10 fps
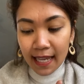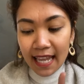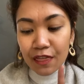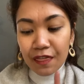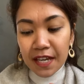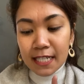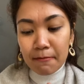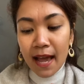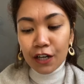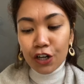In this
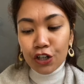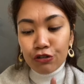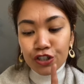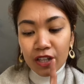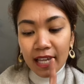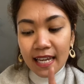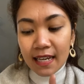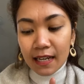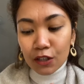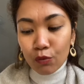manner you shall
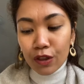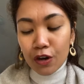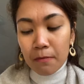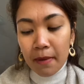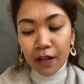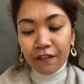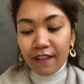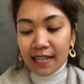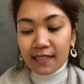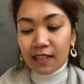eat it, with your belt
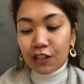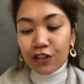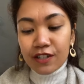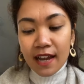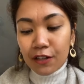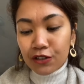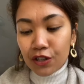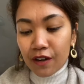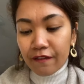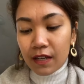fastened, your sandals on
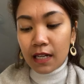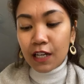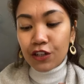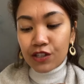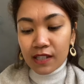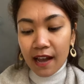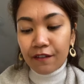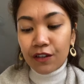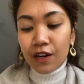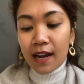your feet, and your staff
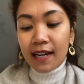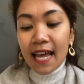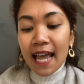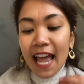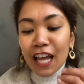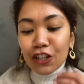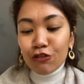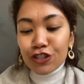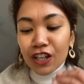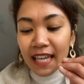in your hand, and you
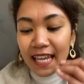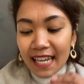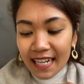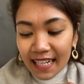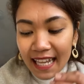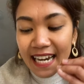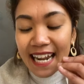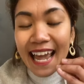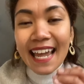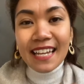shall eat it in
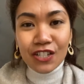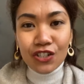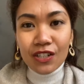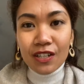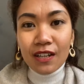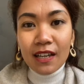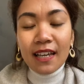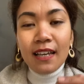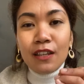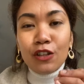haste.
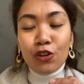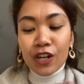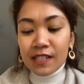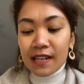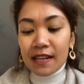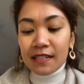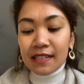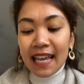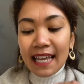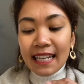The Lord
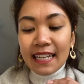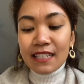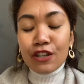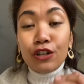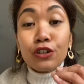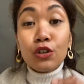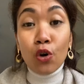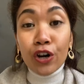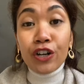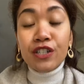says, It is the
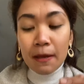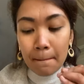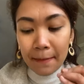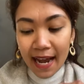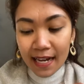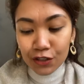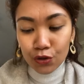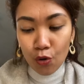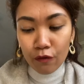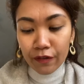Lord's
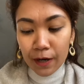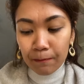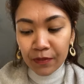Passover.